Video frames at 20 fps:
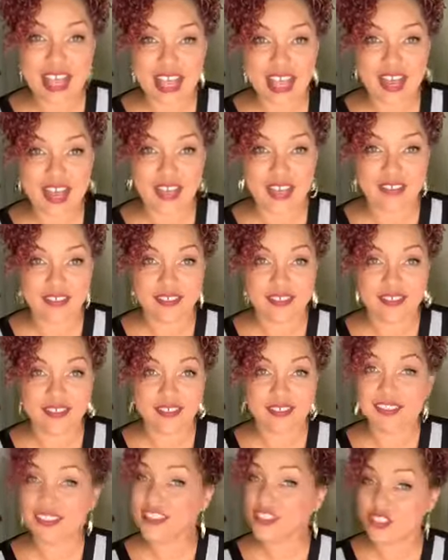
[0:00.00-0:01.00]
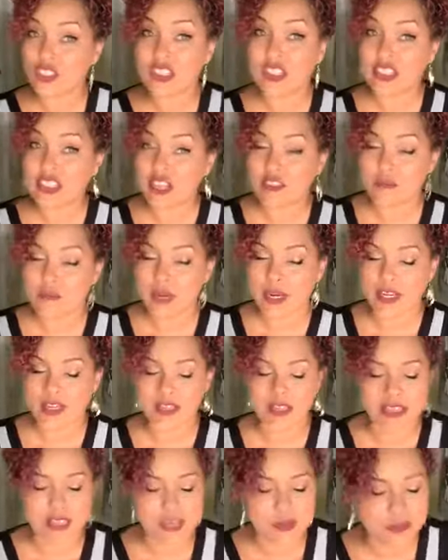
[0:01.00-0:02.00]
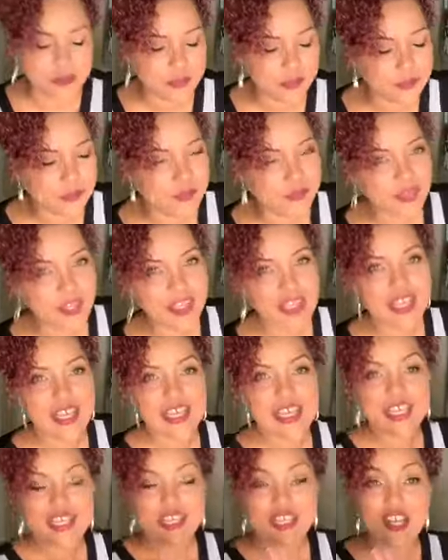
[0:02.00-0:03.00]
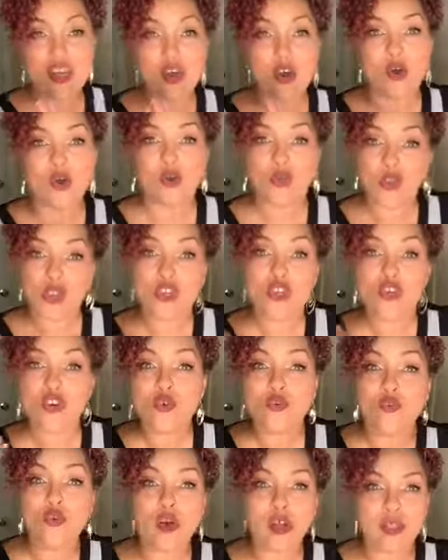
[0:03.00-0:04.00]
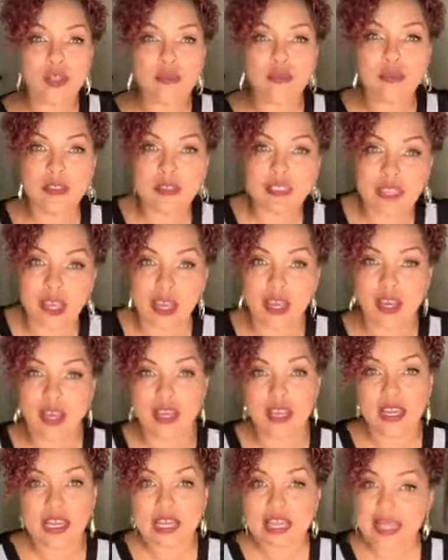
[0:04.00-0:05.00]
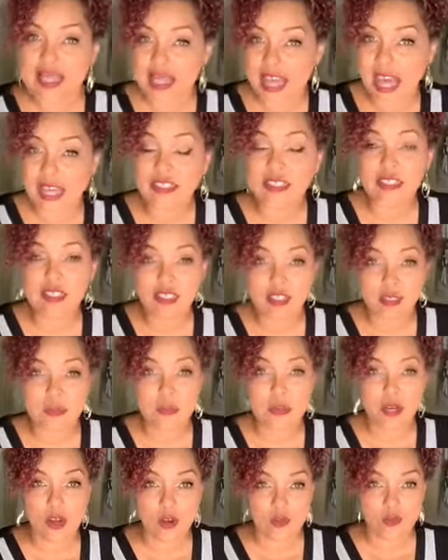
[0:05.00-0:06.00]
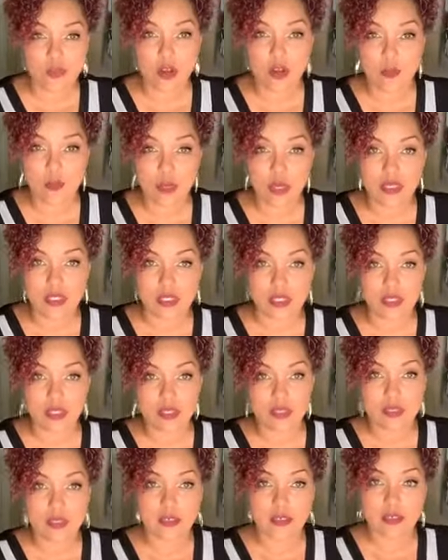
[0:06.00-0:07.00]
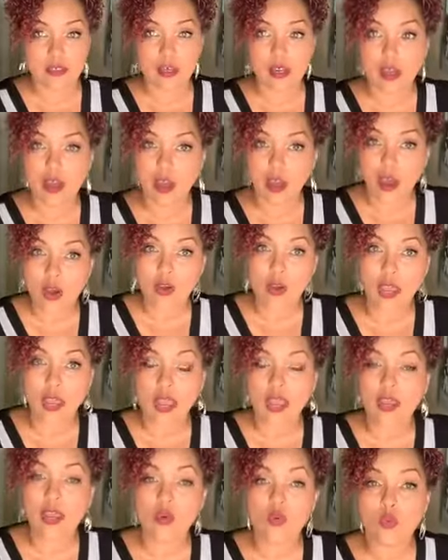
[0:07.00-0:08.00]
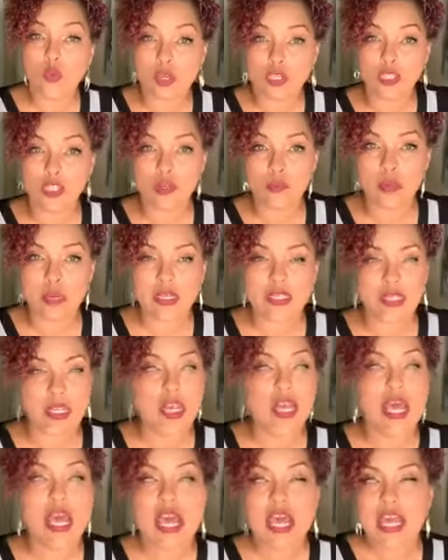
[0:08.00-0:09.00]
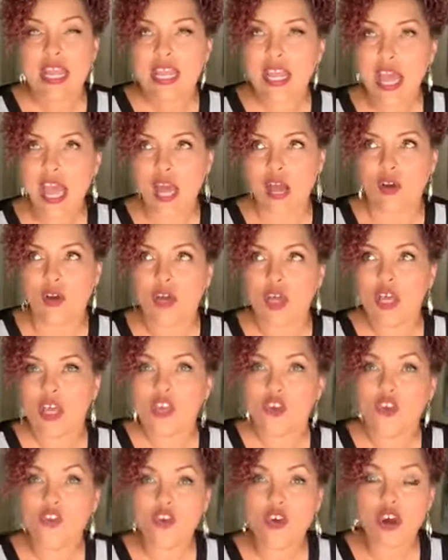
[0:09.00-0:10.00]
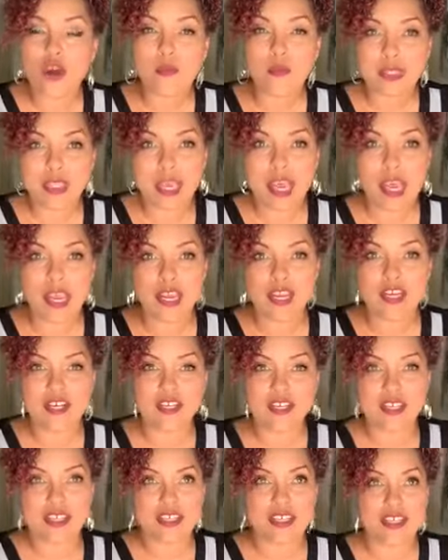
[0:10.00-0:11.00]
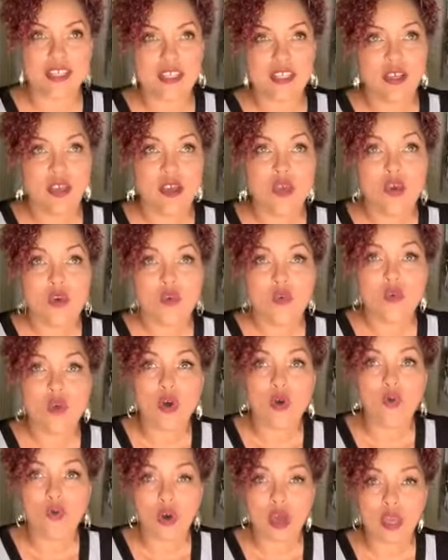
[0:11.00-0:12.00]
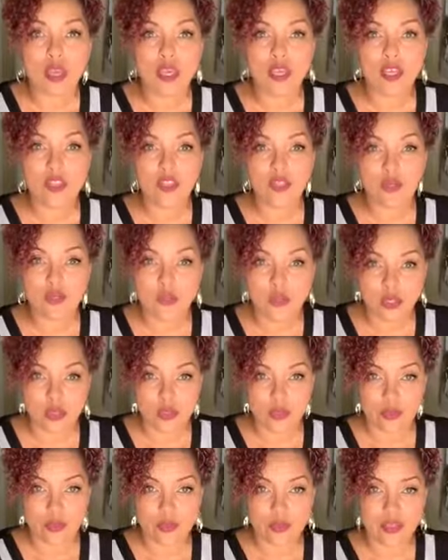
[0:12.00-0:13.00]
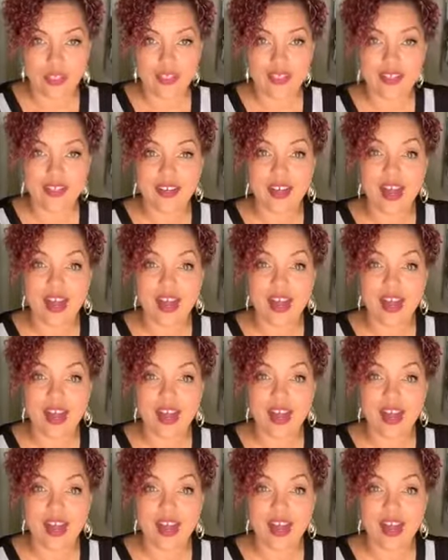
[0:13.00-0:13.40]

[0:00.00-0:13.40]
Yeah, you just left money on the table. So you want them to say, that's a little bit over our budget. Okay, what's your budget? Now, normally I hear this. Well, what can you do?